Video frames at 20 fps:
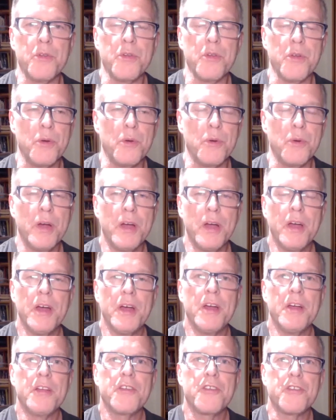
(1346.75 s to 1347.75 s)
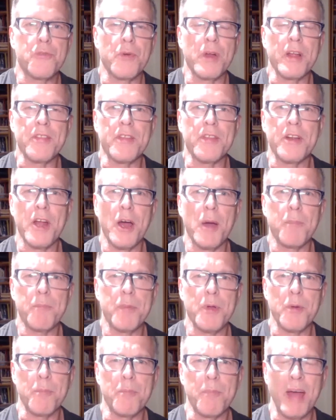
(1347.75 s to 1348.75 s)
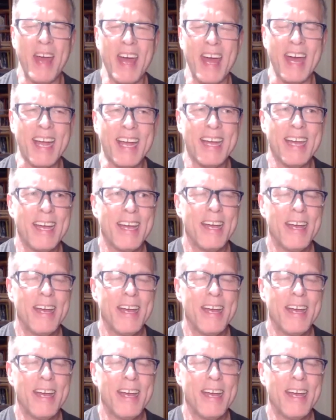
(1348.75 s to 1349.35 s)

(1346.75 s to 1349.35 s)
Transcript: to strengthen up your pec,